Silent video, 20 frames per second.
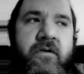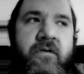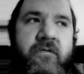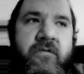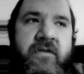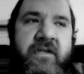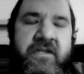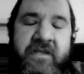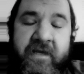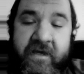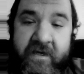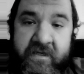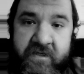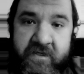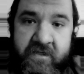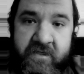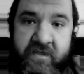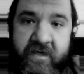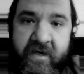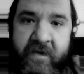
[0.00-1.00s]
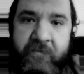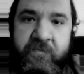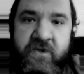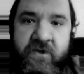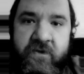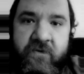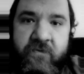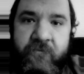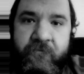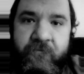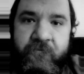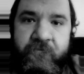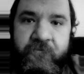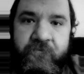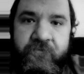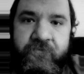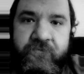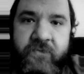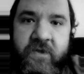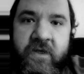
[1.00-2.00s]
This has to stop too.
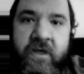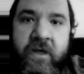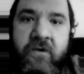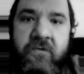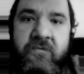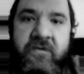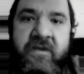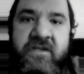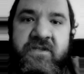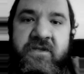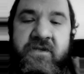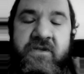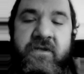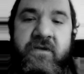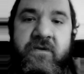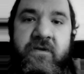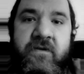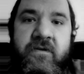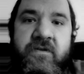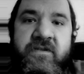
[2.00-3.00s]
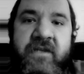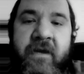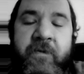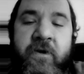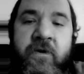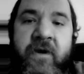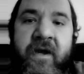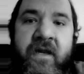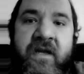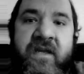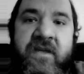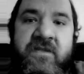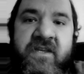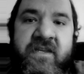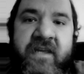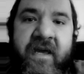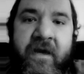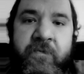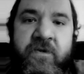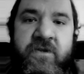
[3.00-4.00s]
This Democratic
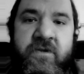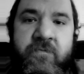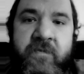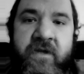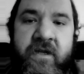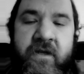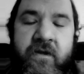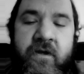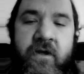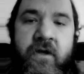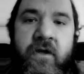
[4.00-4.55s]
establishment